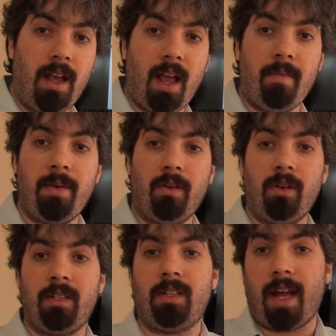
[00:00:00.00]
And
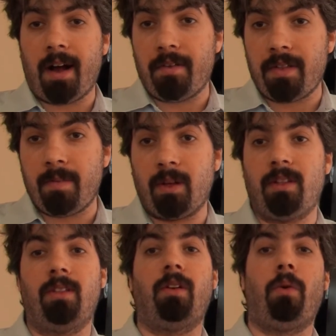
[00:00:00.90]
because it's an algorithm, it
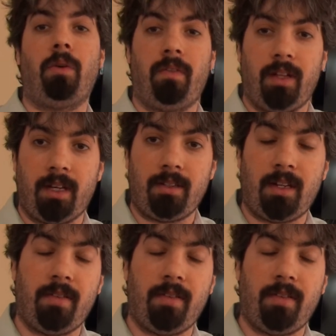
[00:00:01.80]
looks at the total of the links.